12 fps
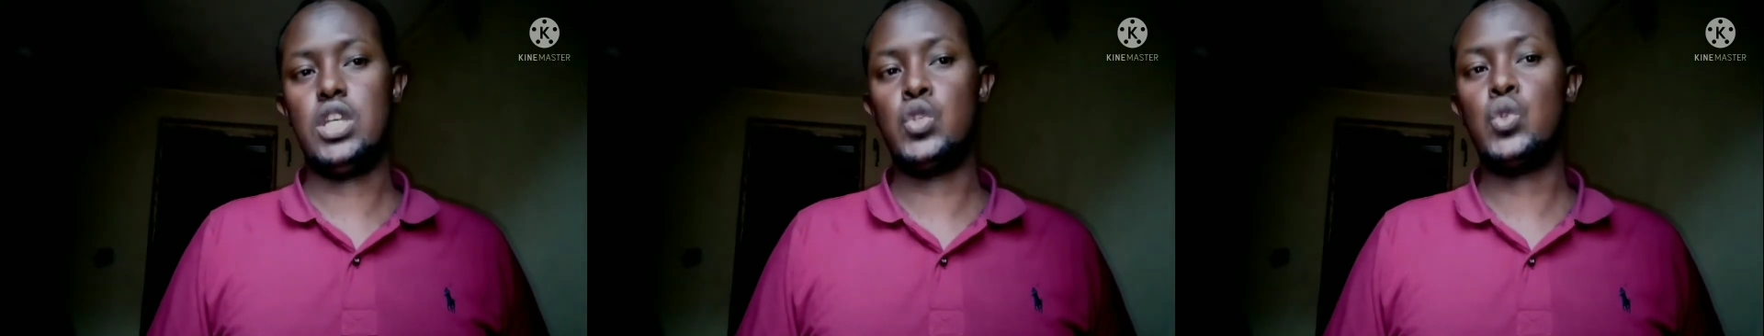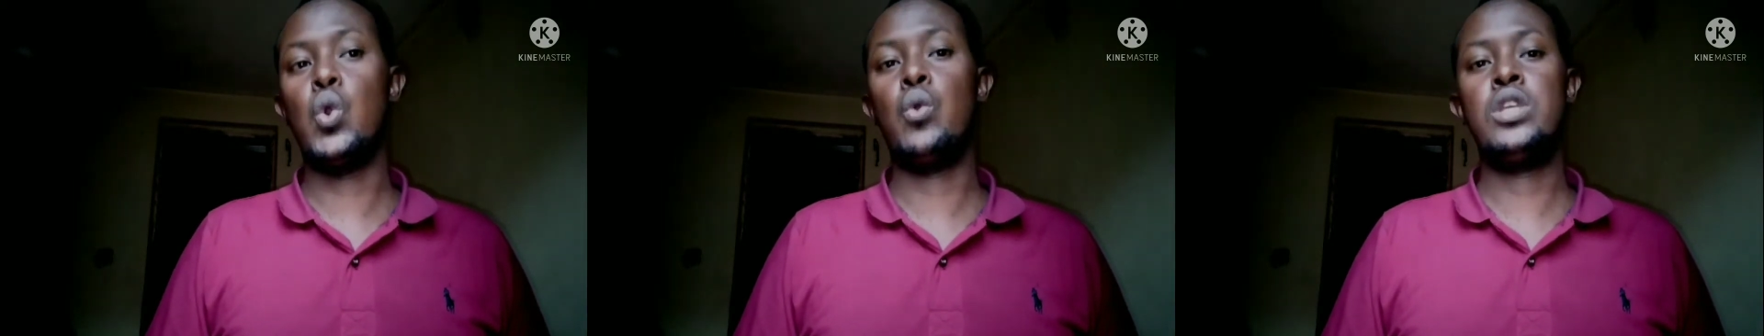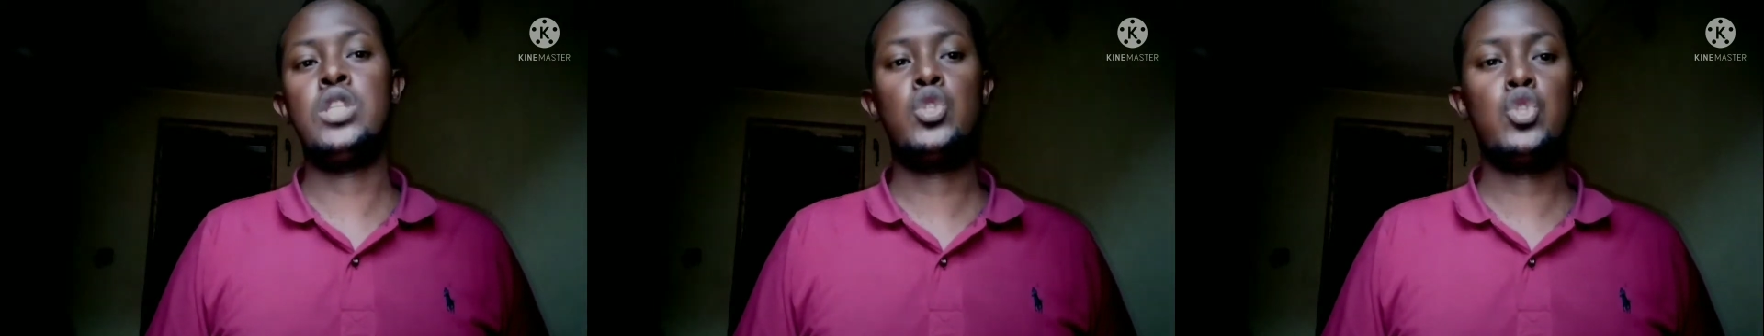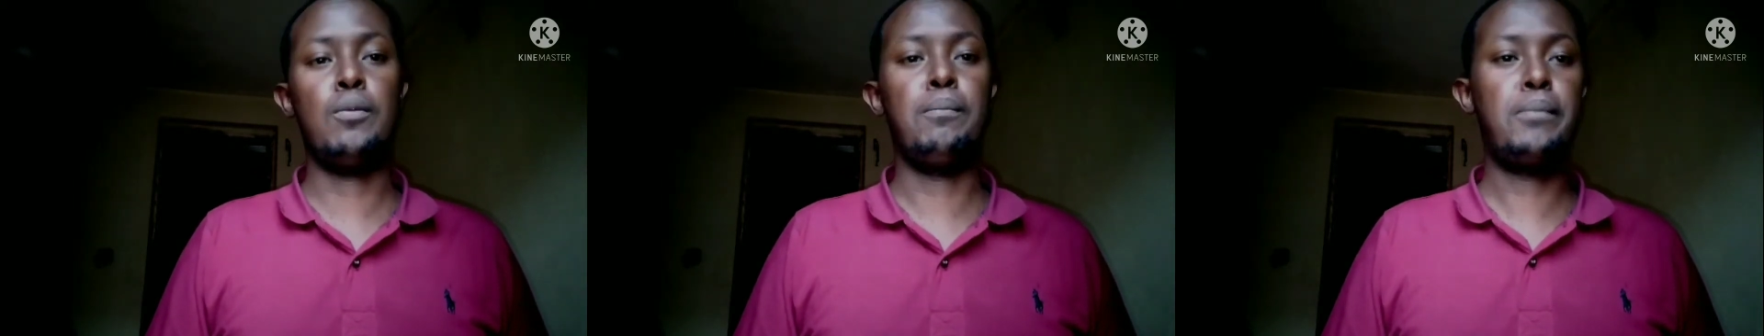is going
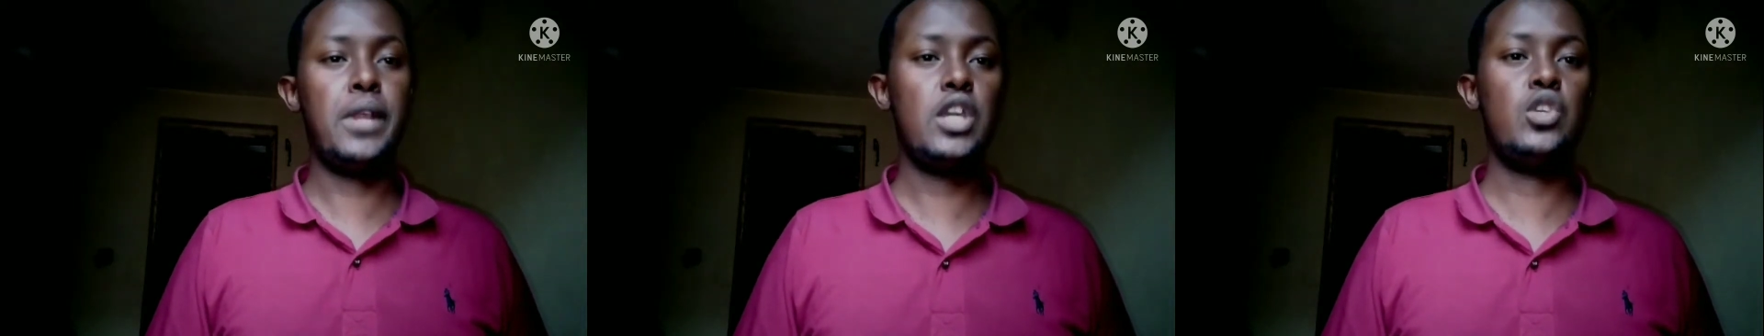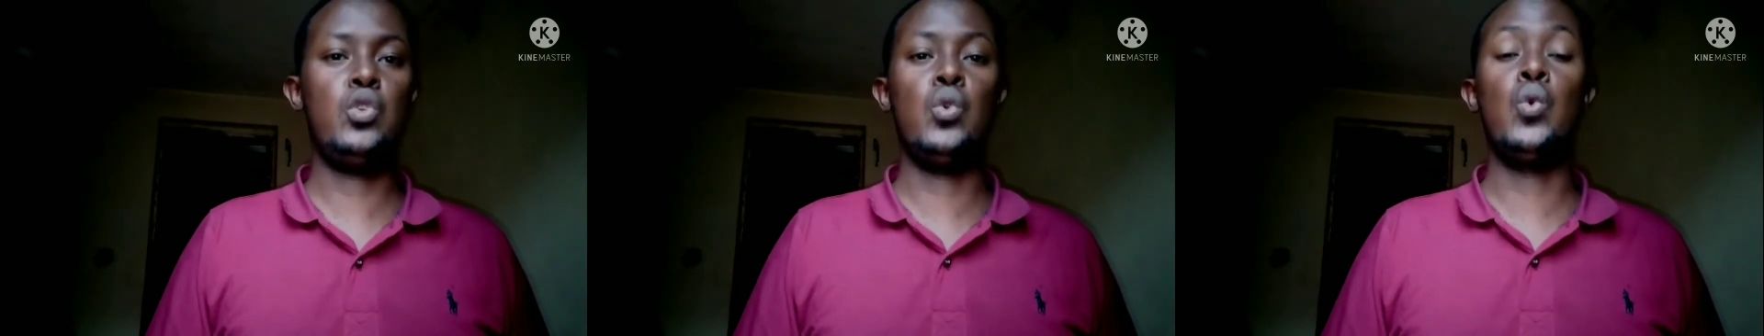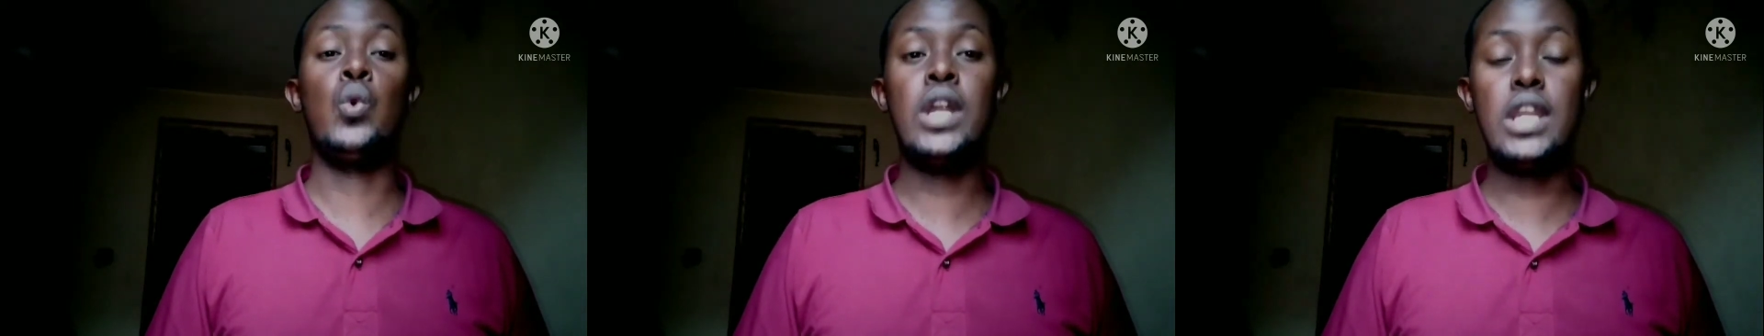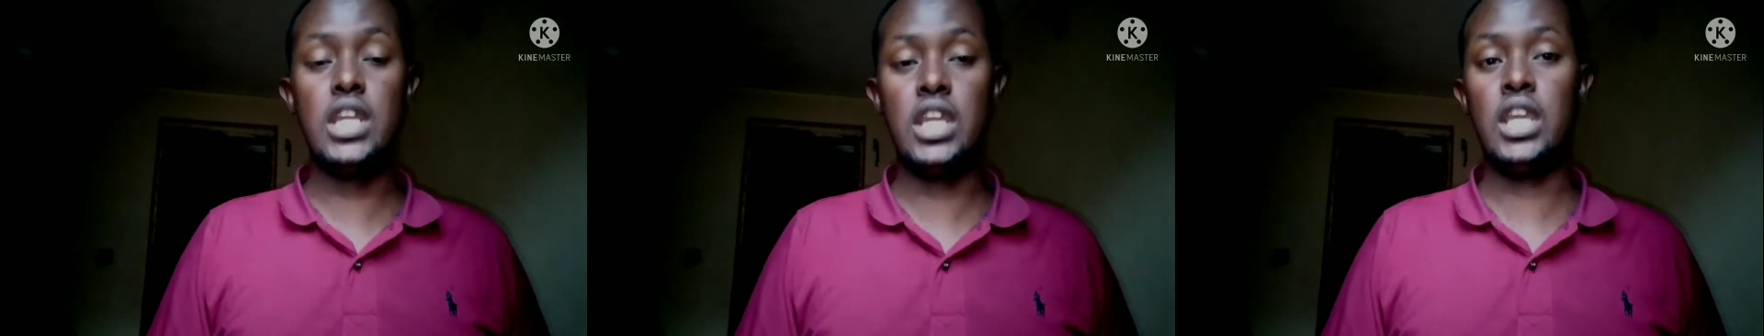to break you
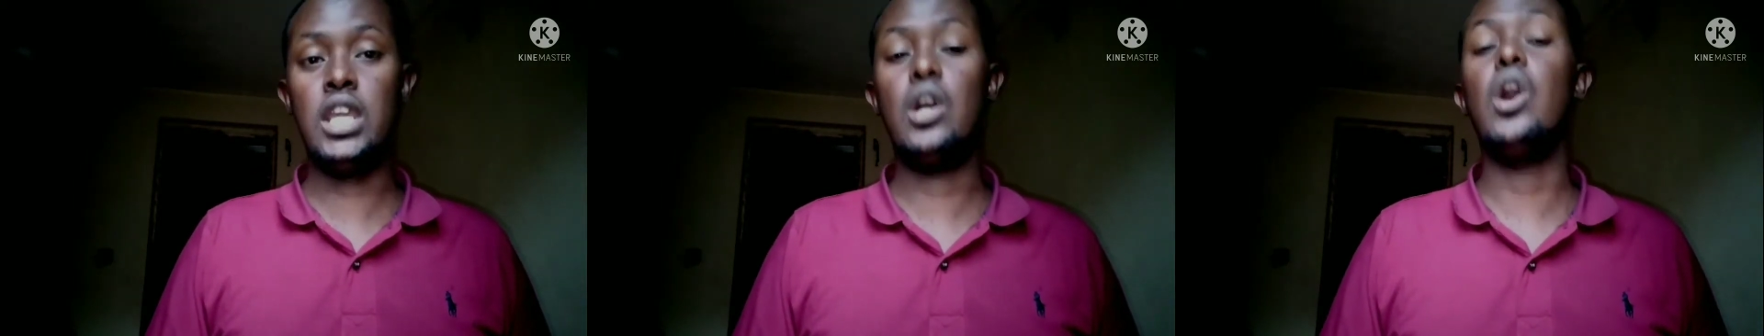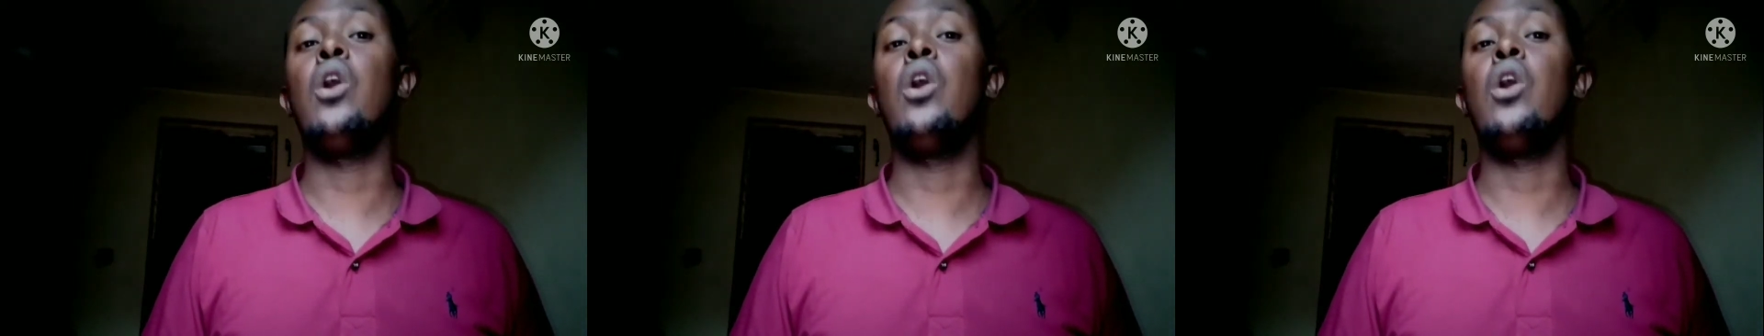one day